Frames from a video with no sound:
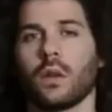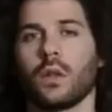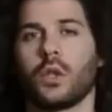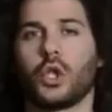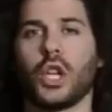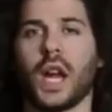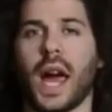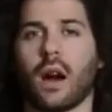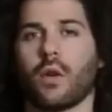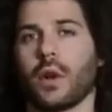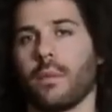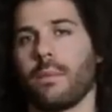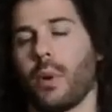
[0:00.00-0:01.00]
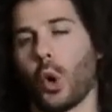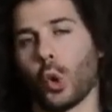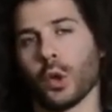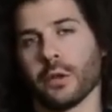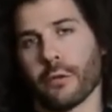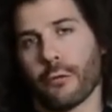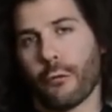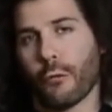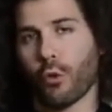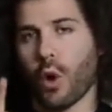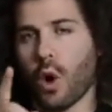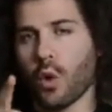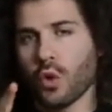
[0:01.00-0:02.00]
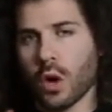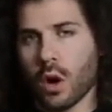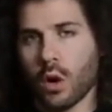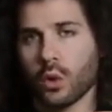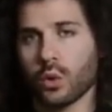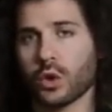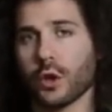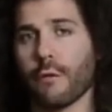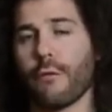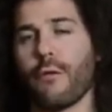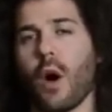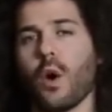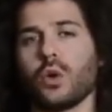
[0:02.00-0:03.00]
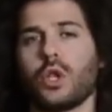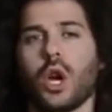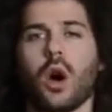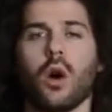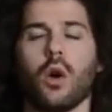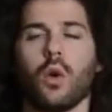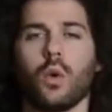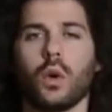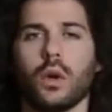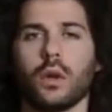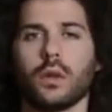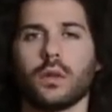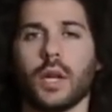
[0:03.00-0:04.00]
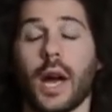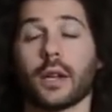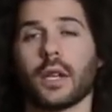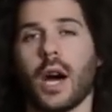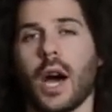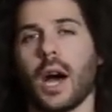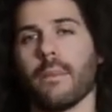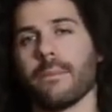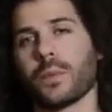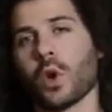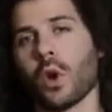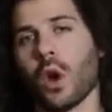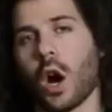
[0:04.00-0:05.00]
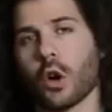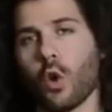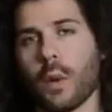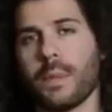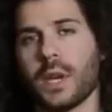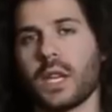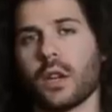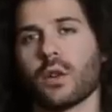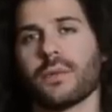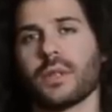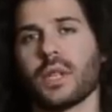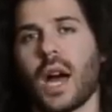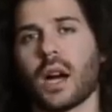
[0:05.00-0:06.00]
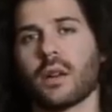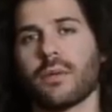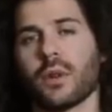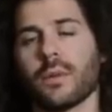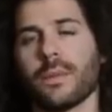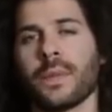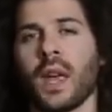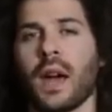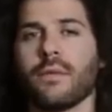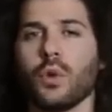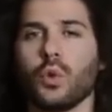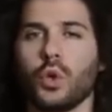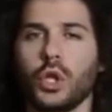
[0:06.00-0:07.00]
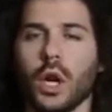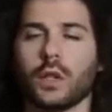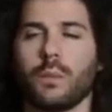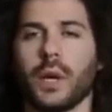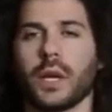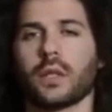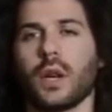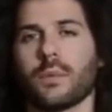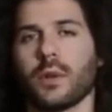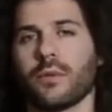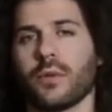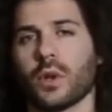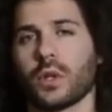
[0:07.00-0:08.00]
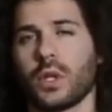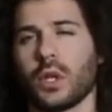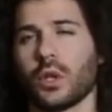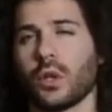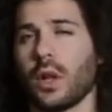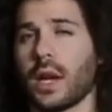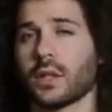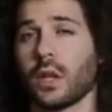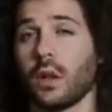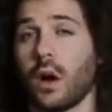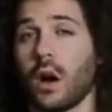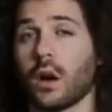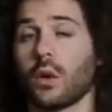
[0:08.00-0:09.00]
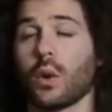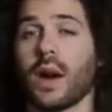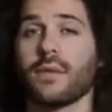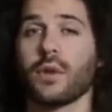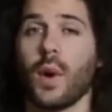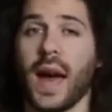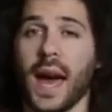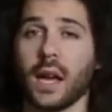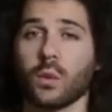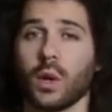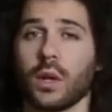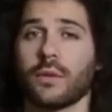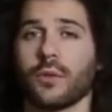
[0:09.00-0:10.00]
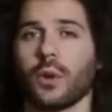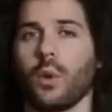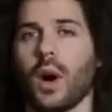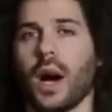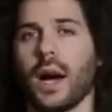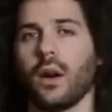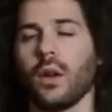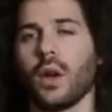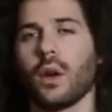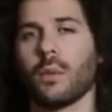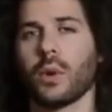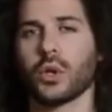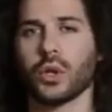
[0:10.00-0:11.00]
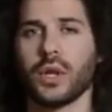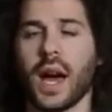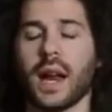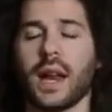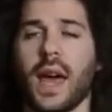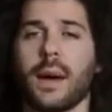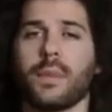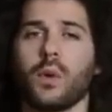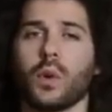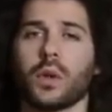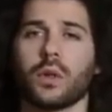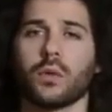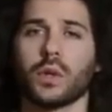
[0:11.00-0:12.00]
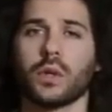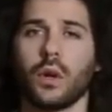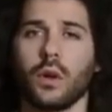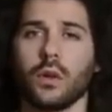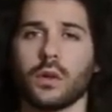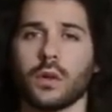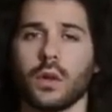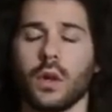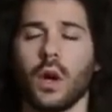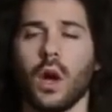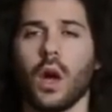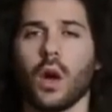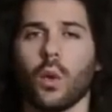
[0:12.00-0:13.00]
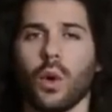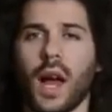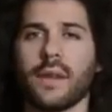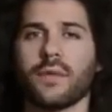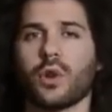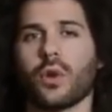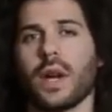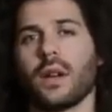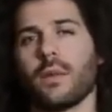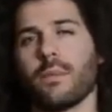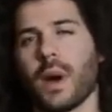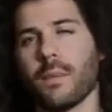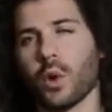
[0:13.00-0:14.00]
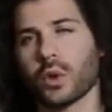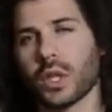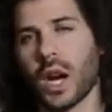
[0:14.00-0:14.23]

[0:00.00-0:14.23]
Jared Polin, FroKnowsPhoto.com. Are you a beginner photographer? Have you just picked up your first digital SLR, or have you had one for a while, but you're not happy with the results? Well, I've created my most